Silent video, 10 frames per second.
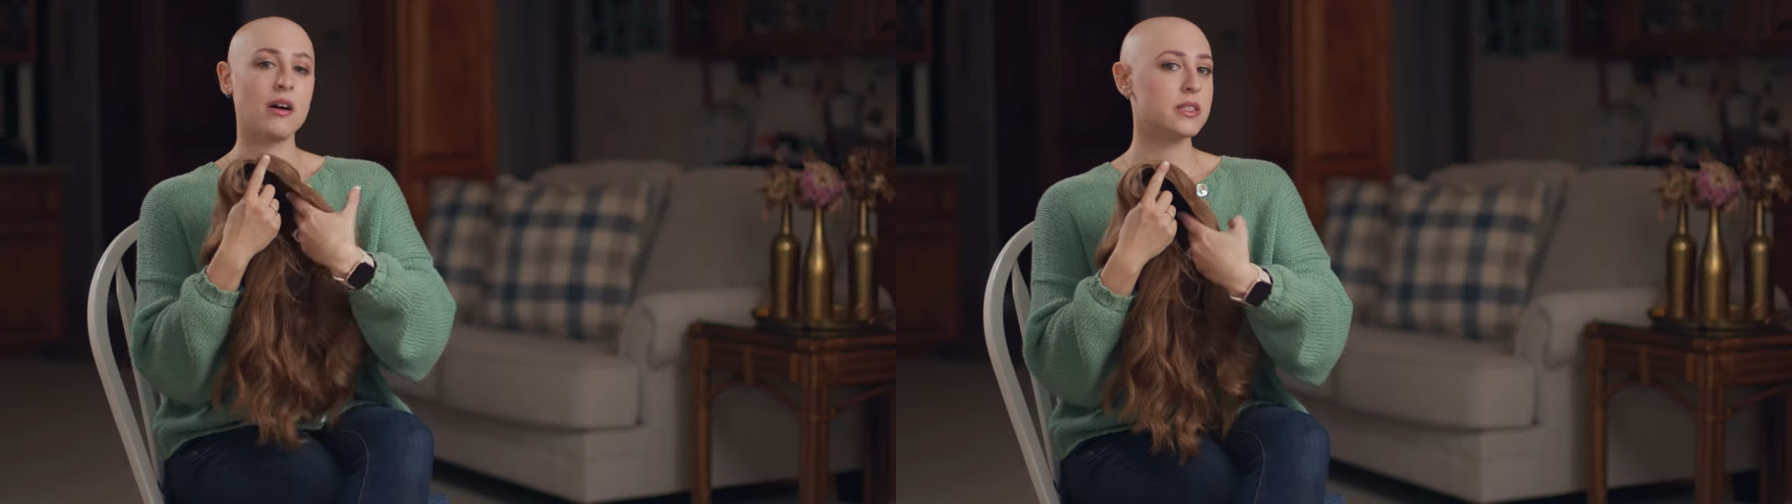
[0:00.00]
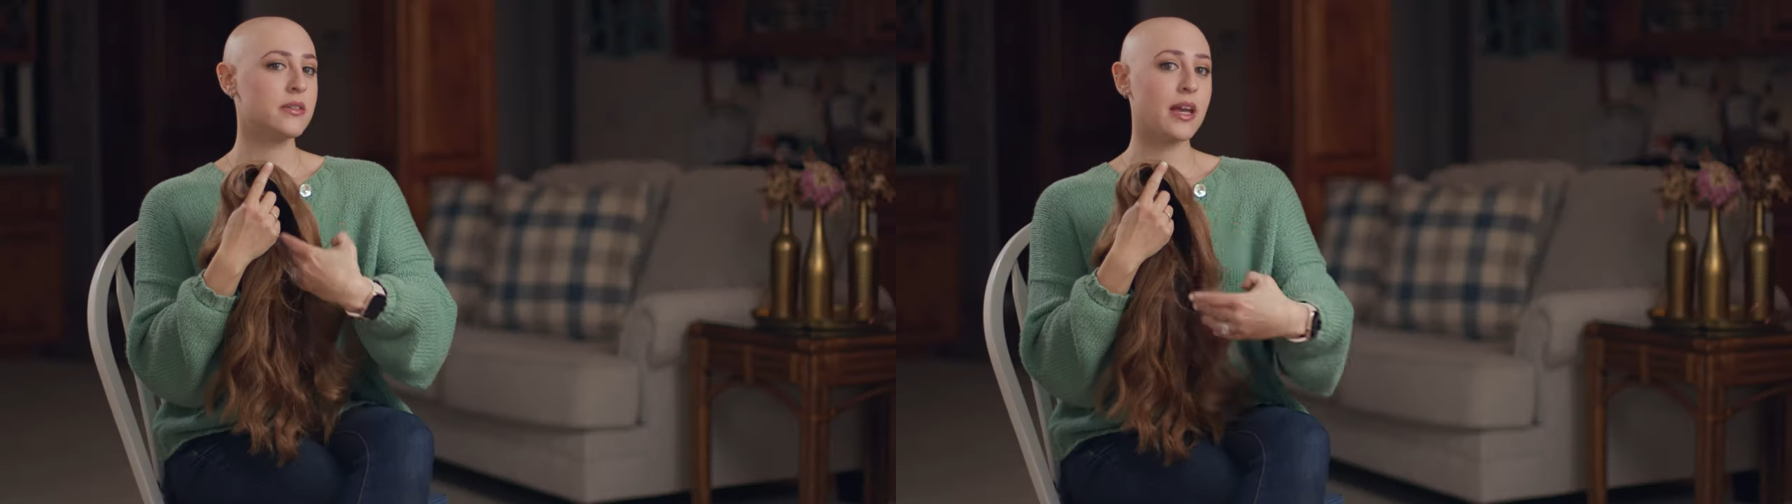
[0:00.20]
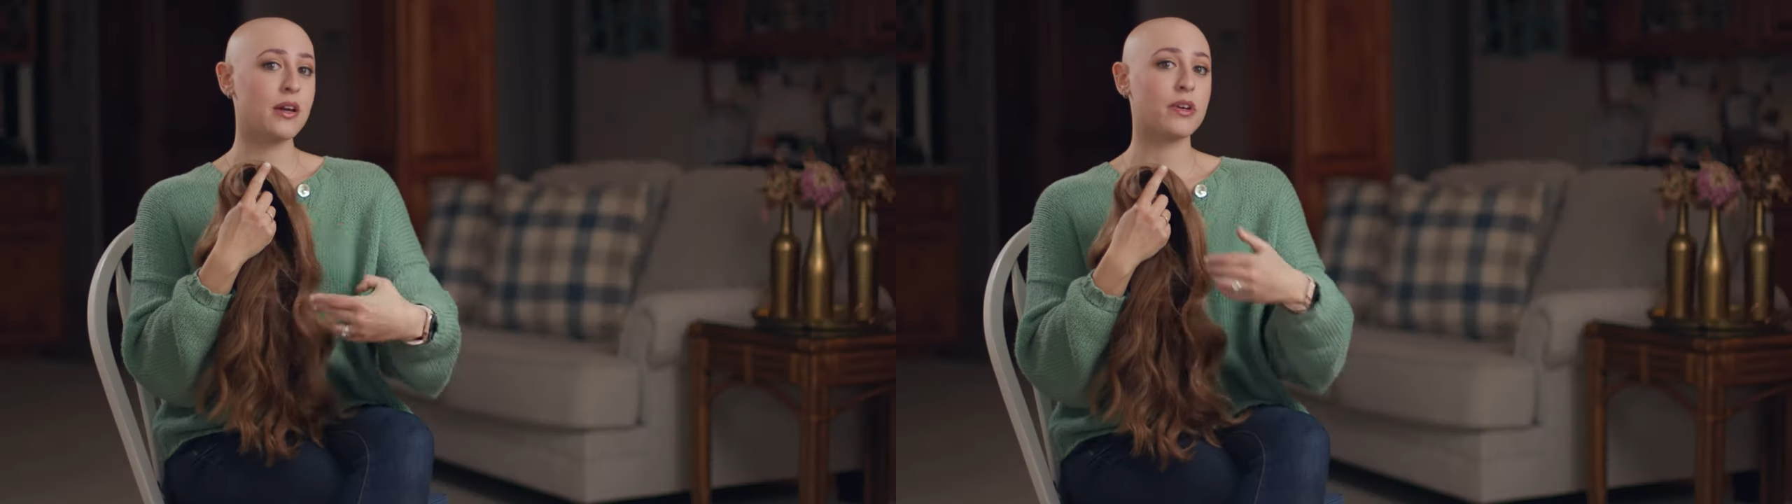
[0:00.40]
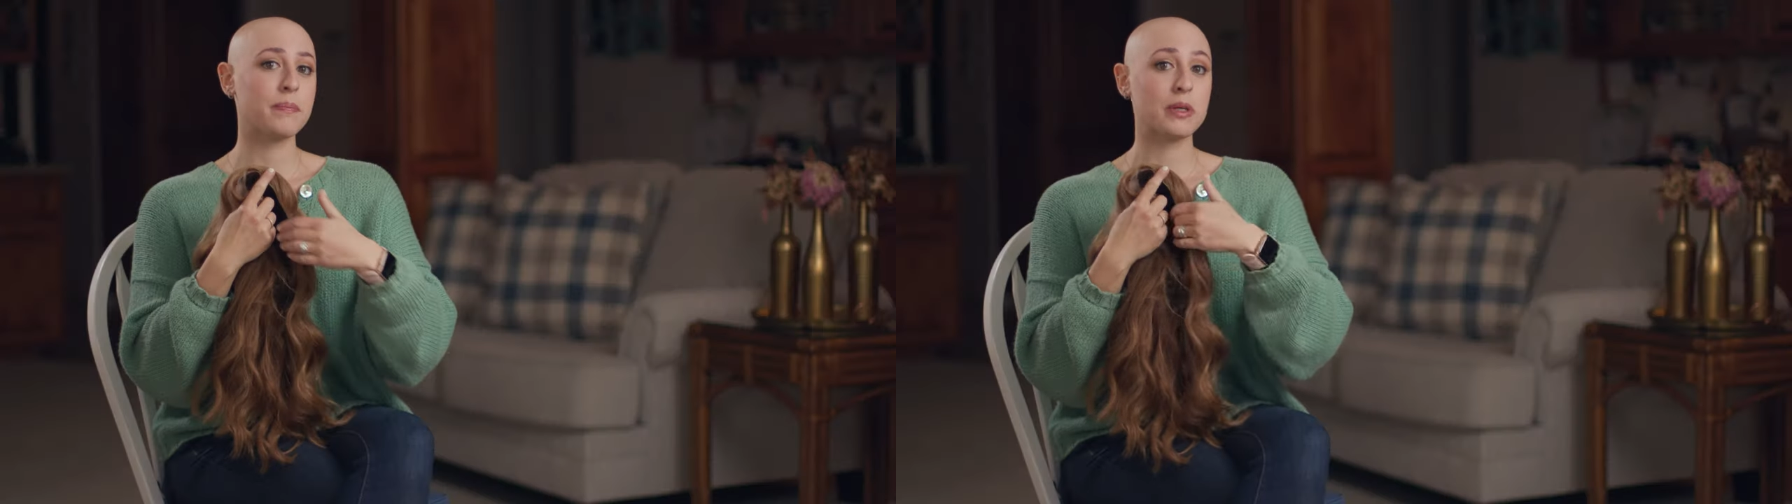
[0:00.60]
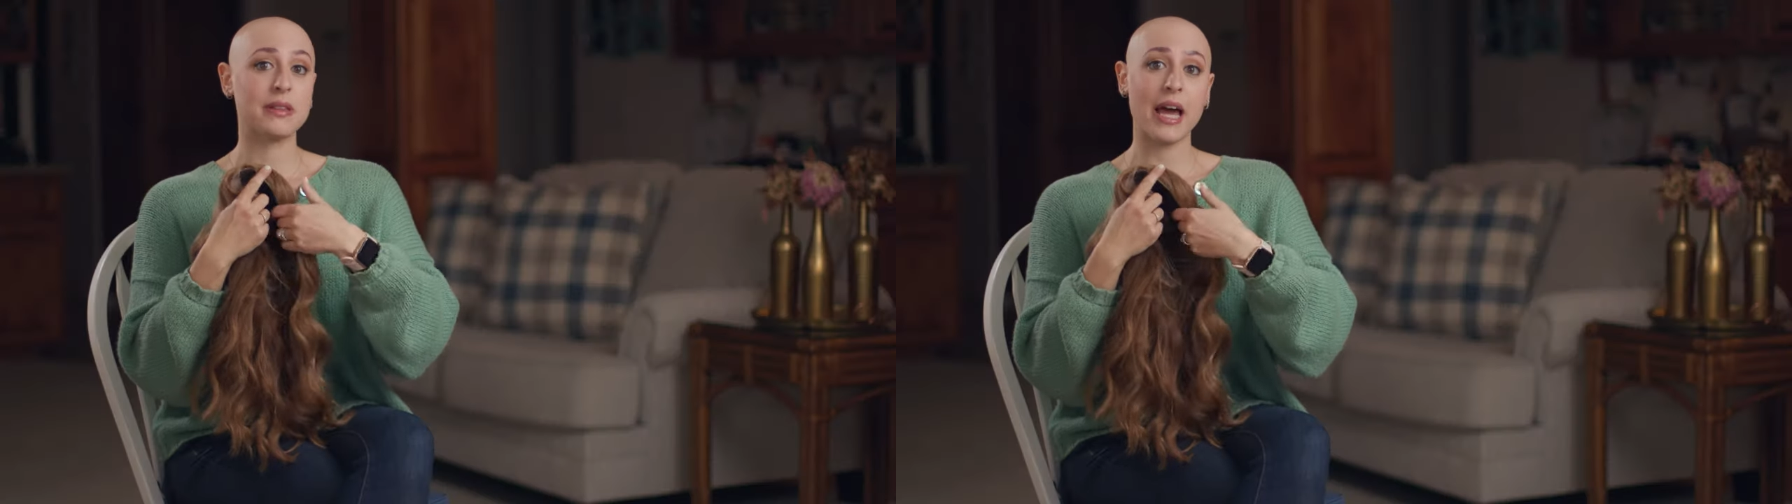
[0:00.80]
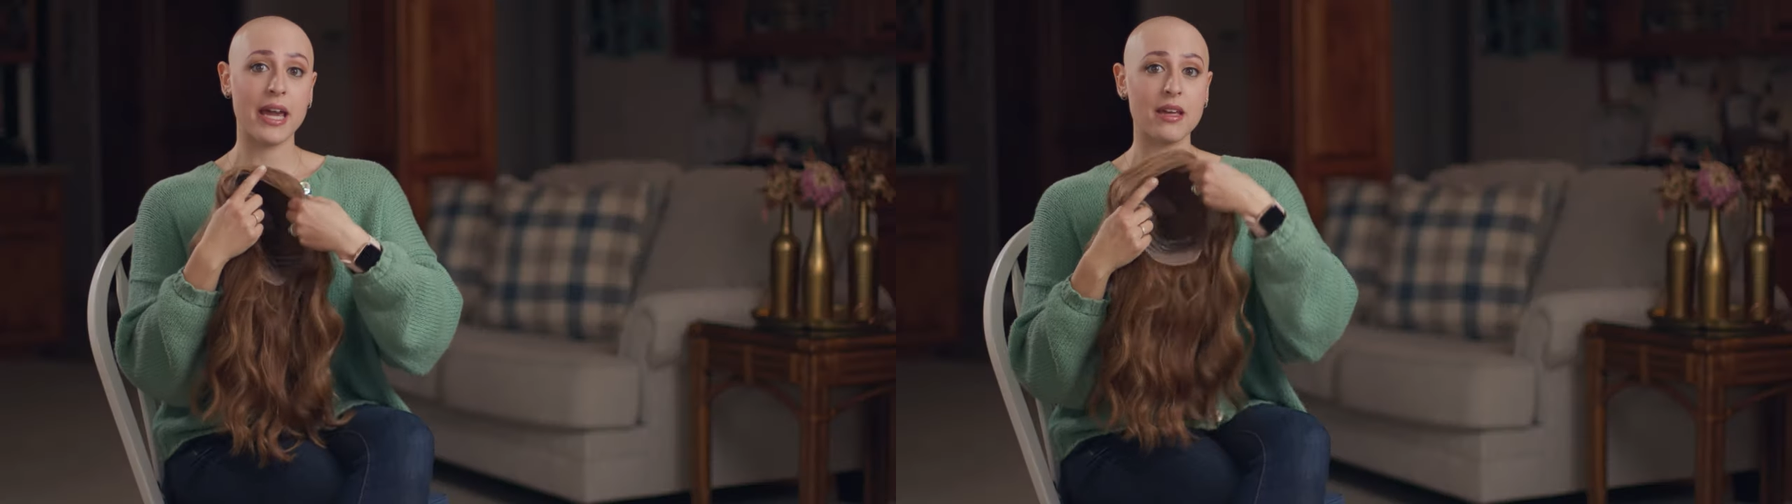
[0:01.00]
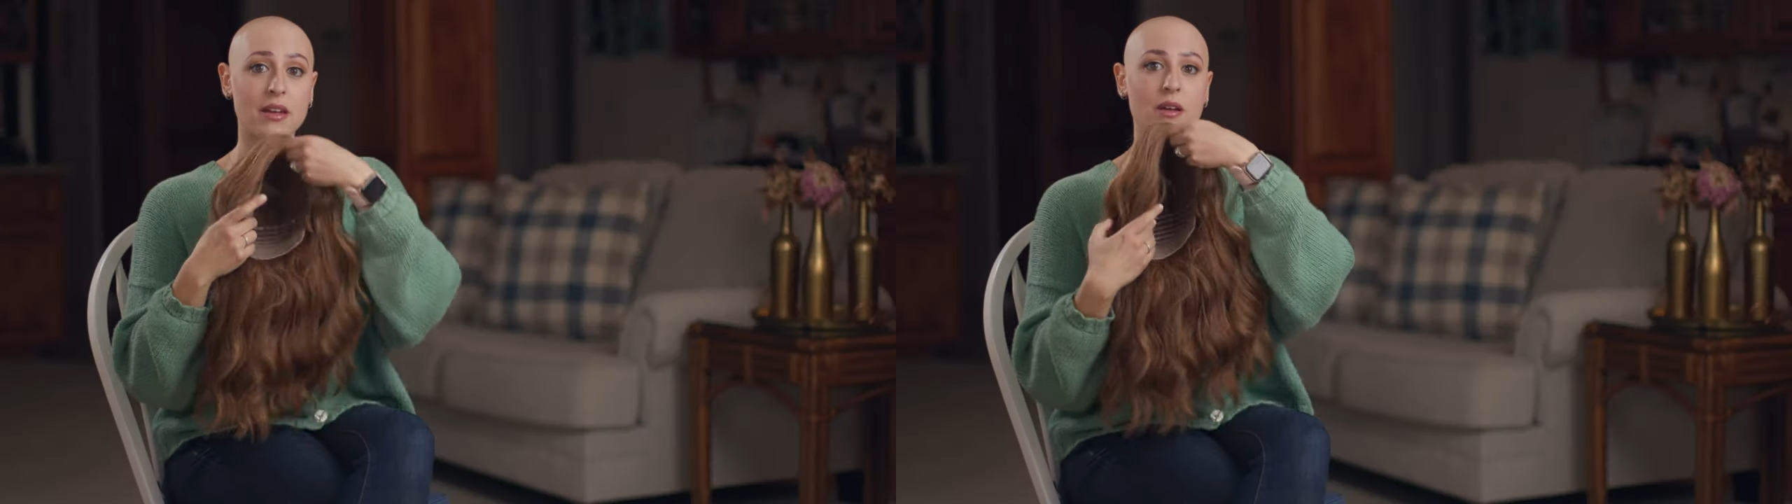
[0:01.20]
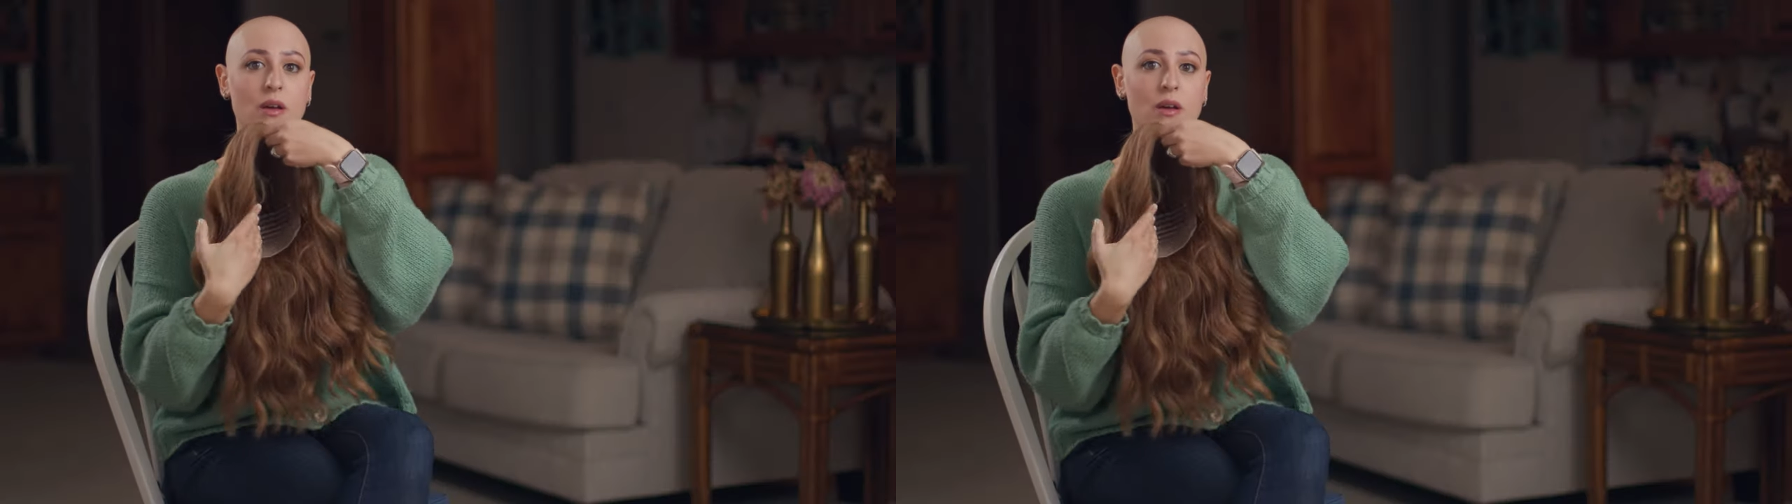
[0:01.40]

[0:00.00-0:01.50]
also get a Gripper Lite,